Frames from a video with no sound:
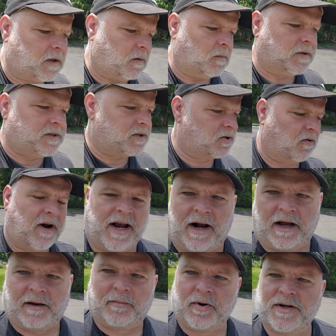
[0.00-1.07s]
which is great. I
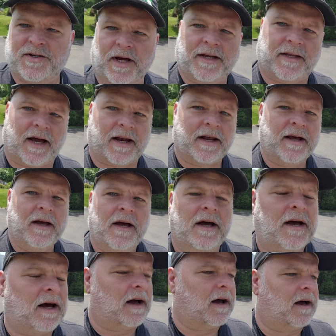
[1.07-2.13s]
appreciate
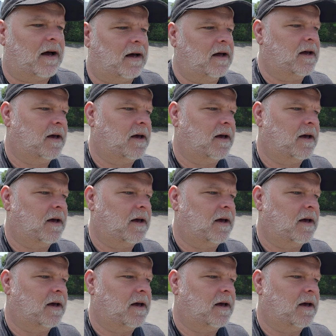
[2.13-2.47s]
that.